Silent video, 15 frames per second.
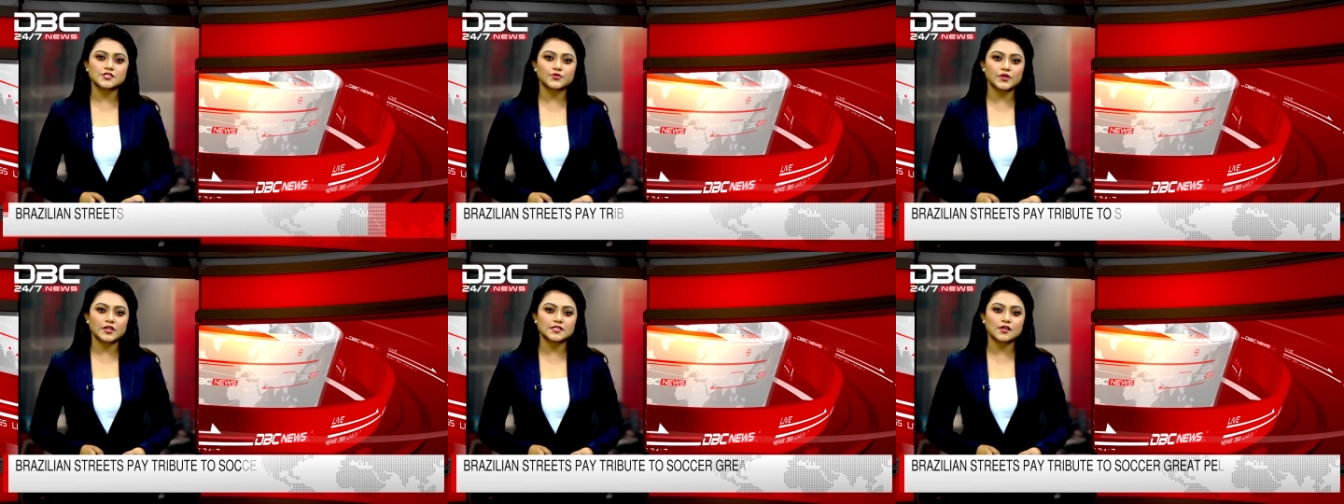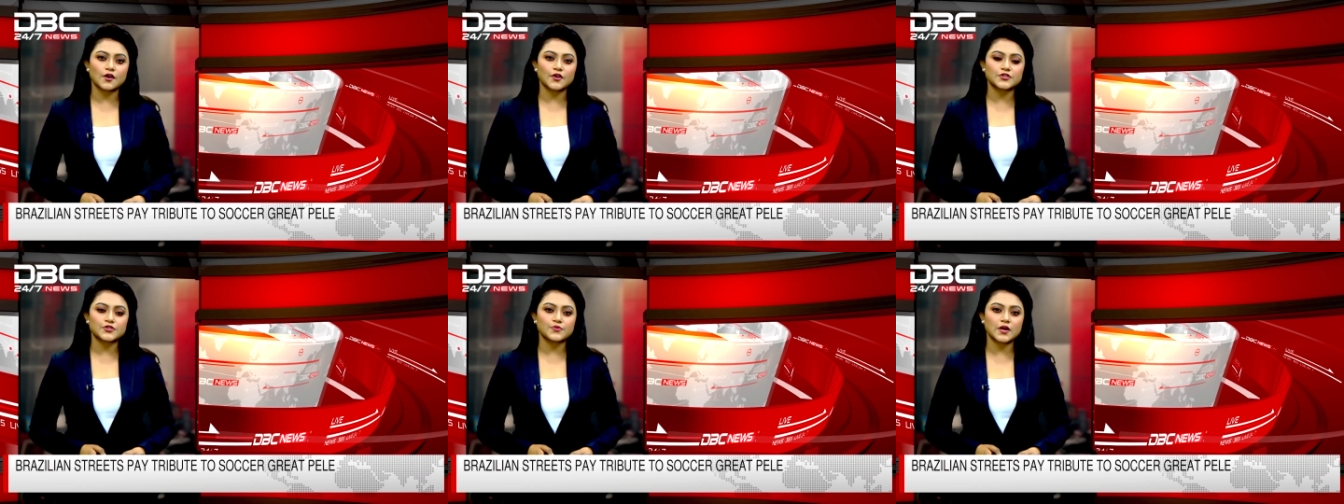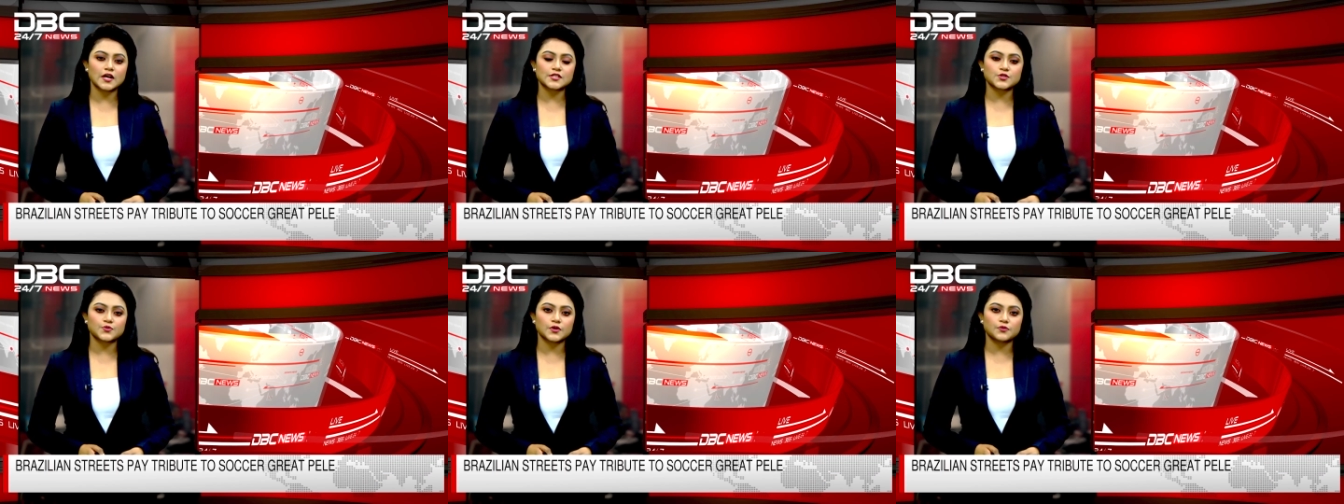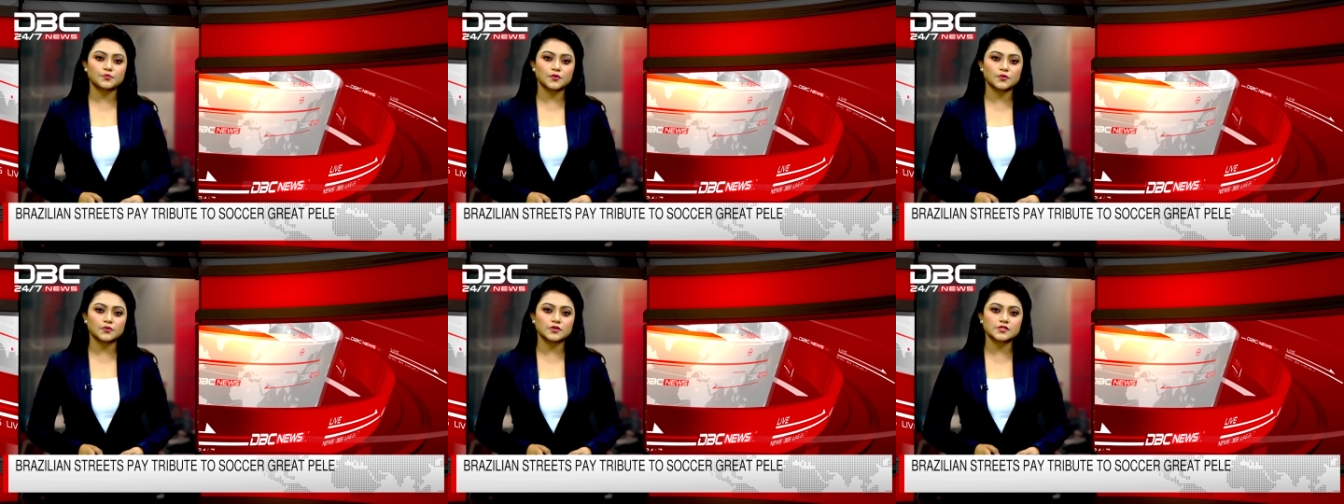the streets are
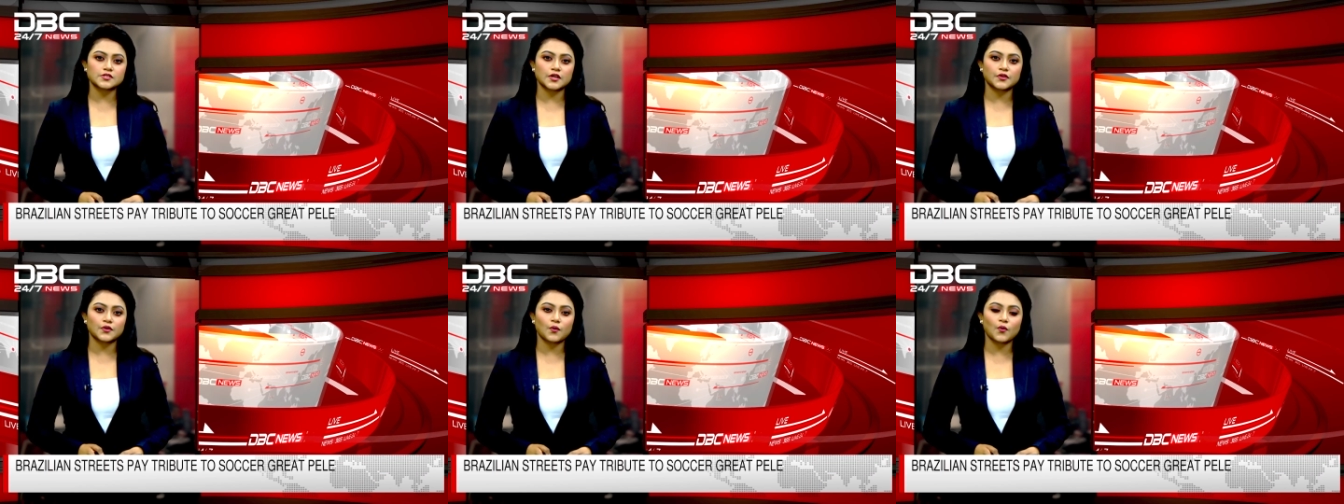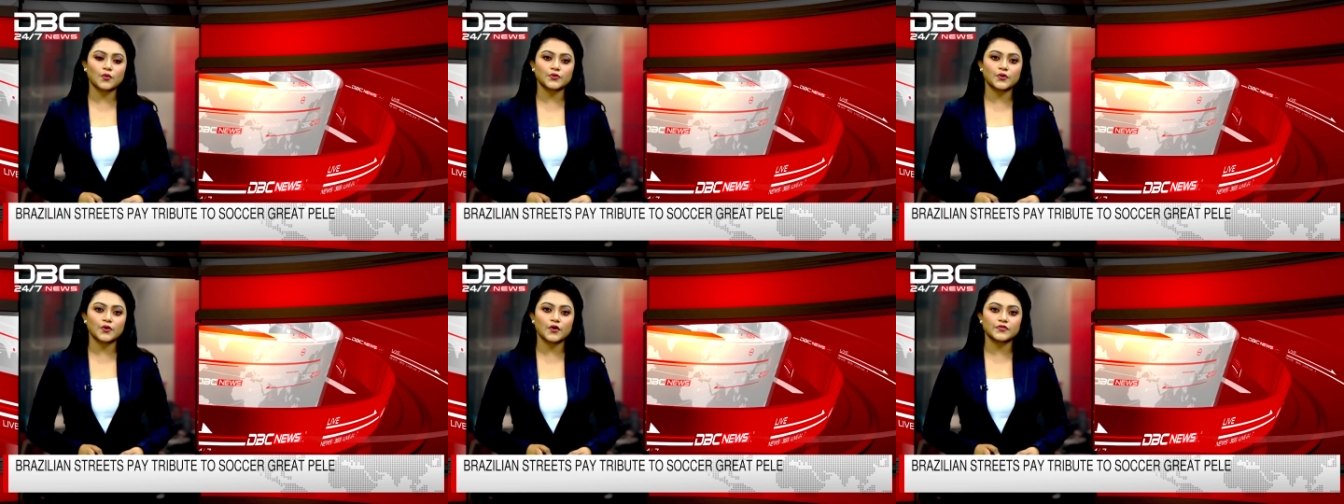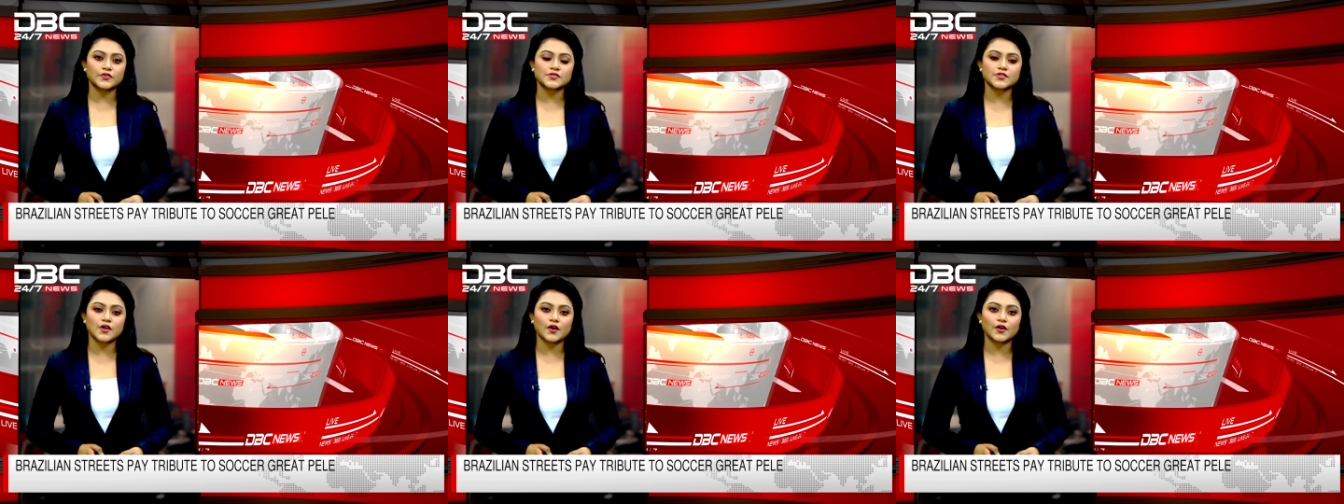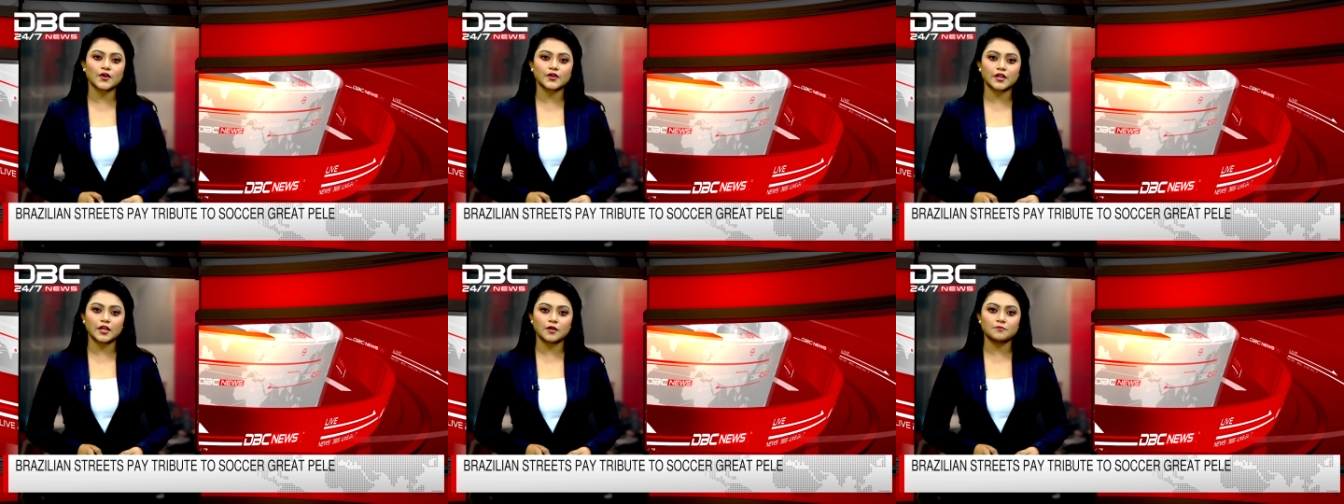dressed with murals in the honor of the
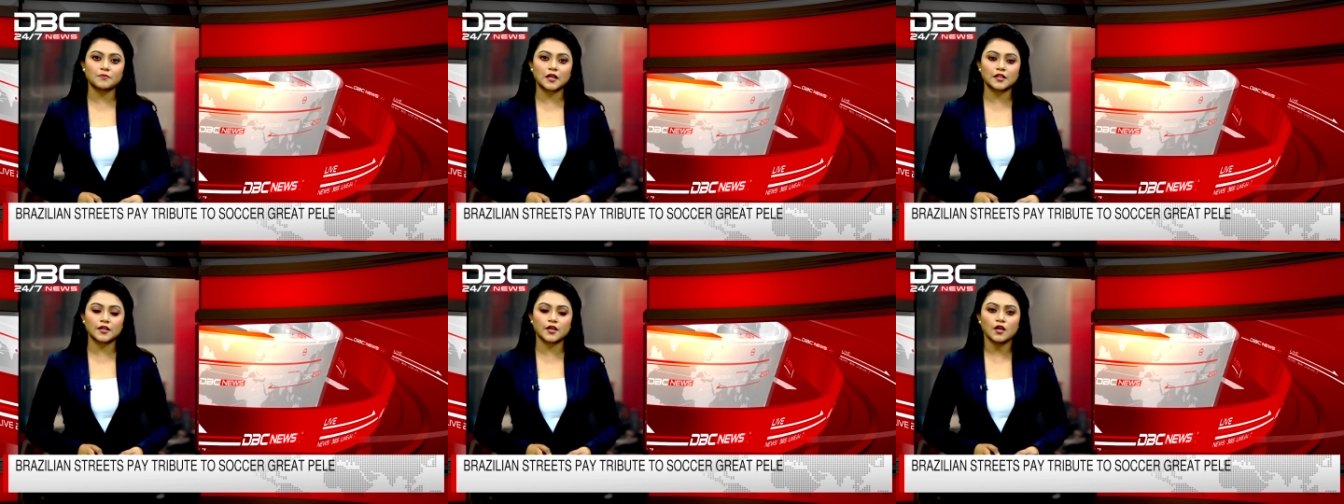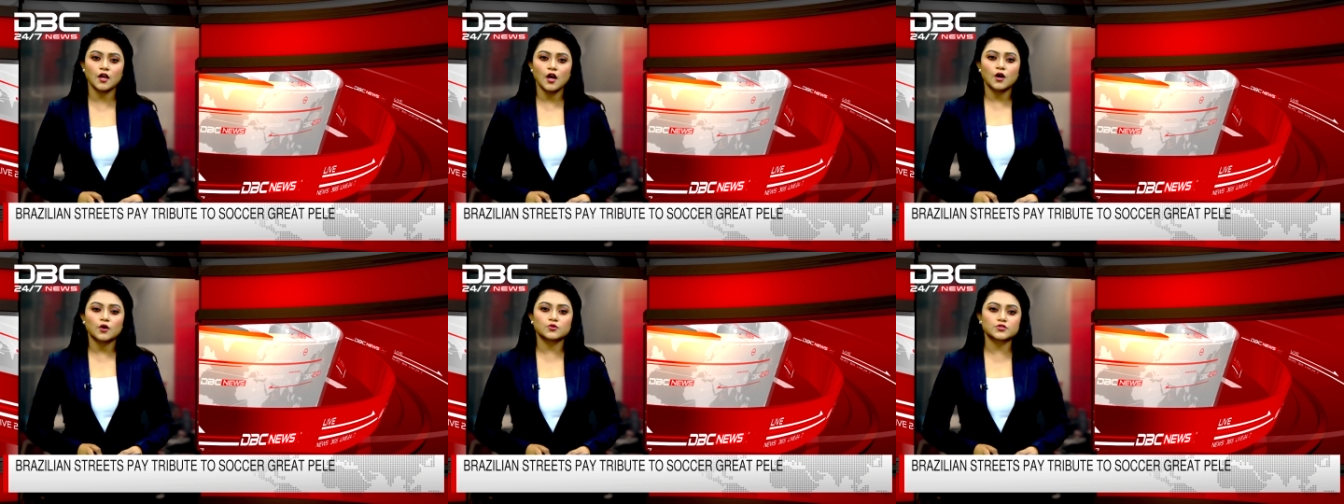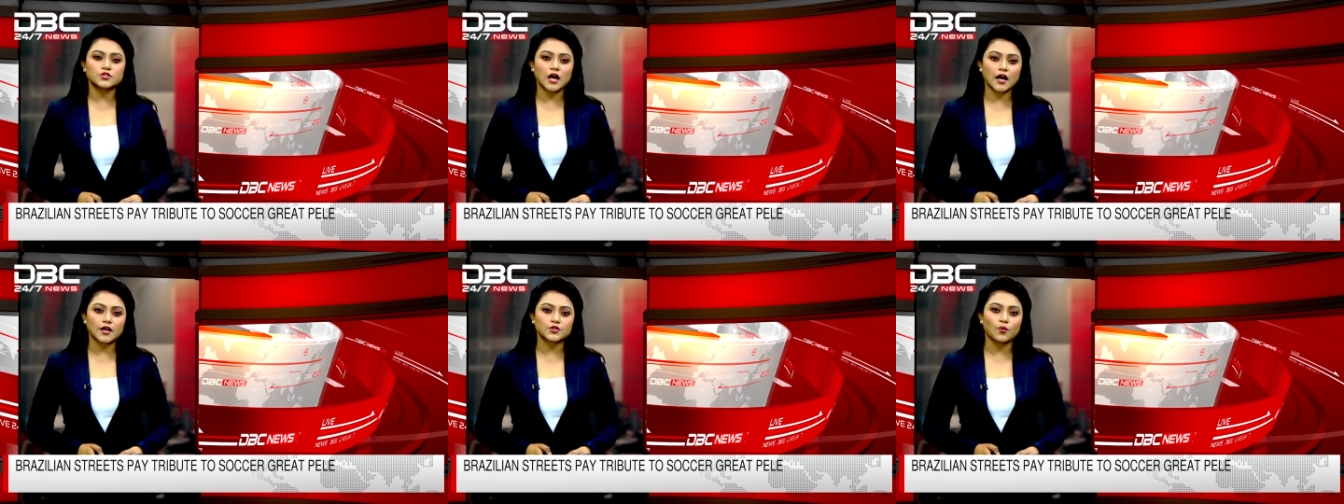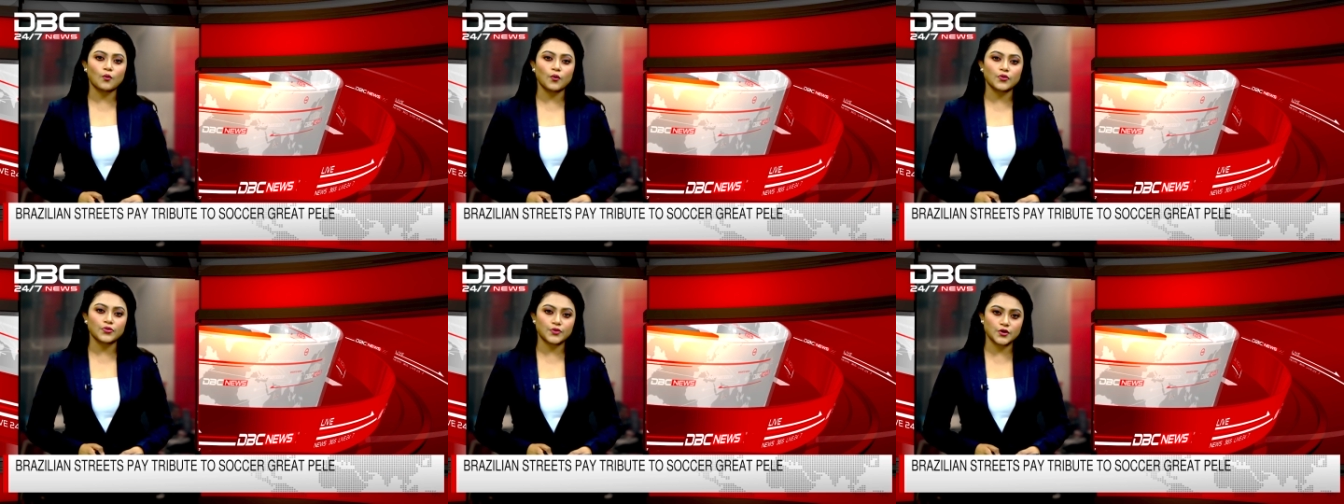soccer king Pelé, who
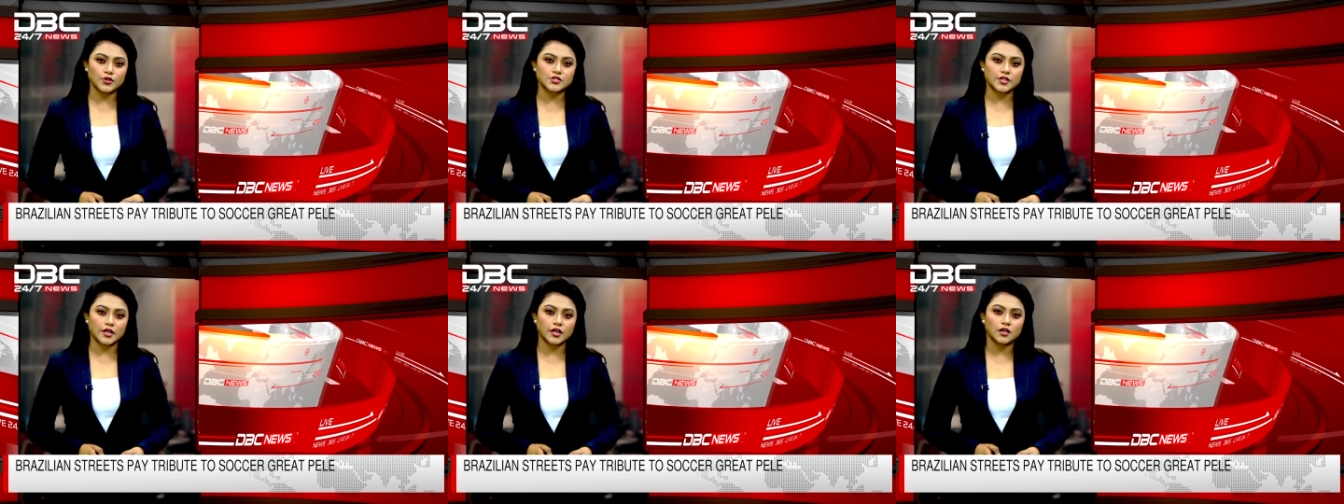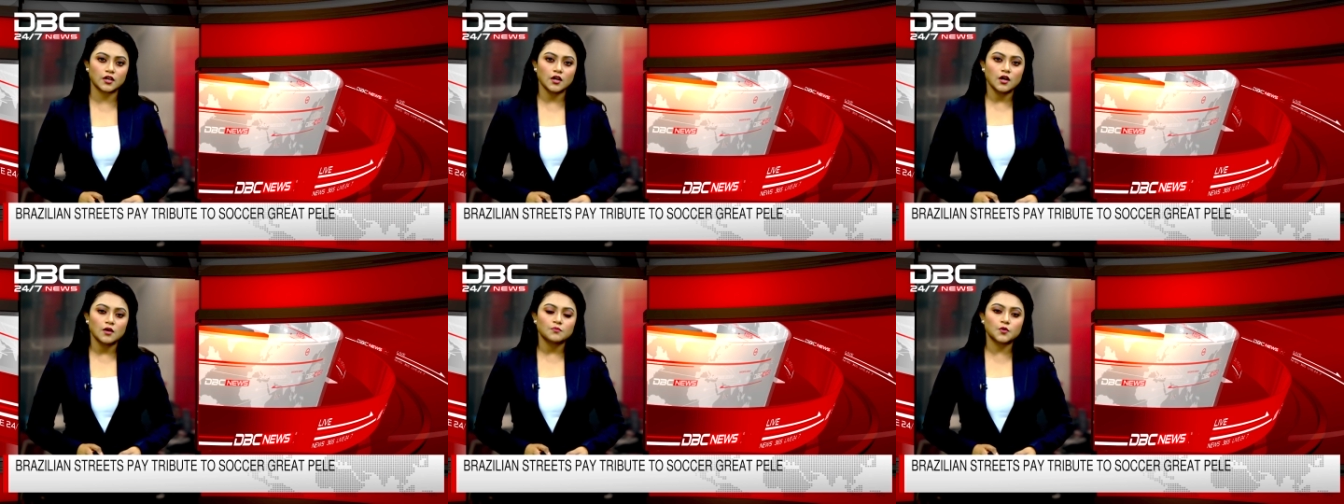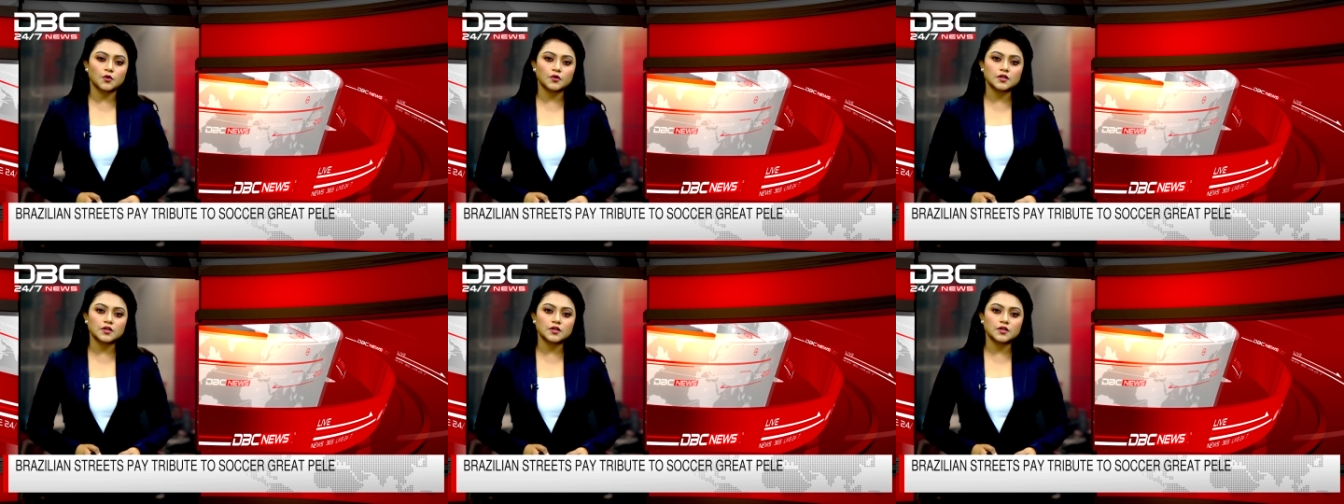died on Thursday.